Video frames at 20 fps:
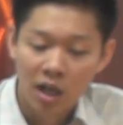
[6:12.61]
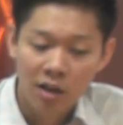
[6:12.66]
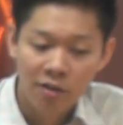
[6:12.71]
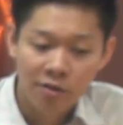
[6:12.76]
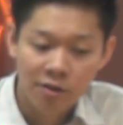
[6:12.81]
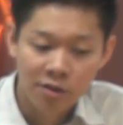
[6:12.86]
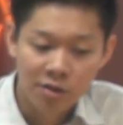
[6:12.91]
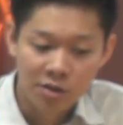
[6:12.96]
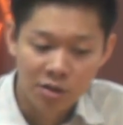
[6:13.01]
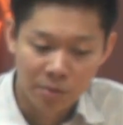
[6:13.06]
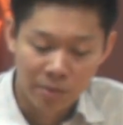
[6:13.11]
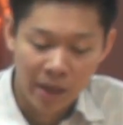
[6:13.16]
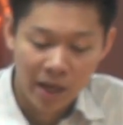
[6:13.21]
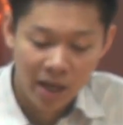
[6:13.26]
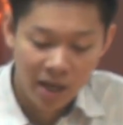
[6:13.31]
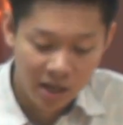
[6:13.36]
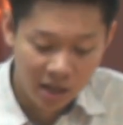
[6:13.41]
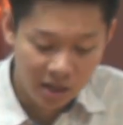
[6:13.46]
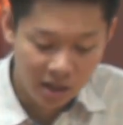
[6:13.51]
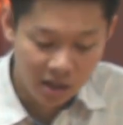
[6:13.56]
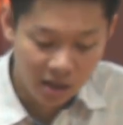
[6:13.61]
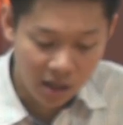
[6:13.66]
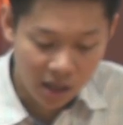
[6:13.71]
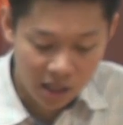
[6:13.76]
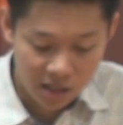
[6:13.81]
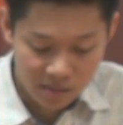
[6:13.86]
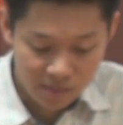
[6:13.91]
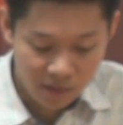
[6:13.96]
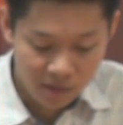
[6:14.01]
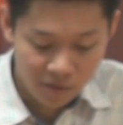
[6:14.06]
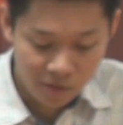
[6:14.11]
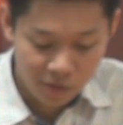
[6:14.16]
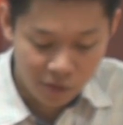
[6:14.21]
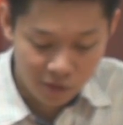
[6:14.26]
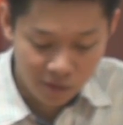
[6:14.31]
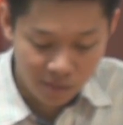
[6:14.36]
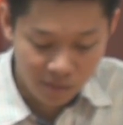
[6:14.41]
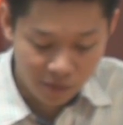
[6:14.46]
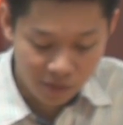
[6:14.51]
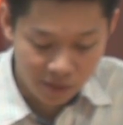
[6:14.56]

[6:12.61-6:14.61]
However, Japan has been formed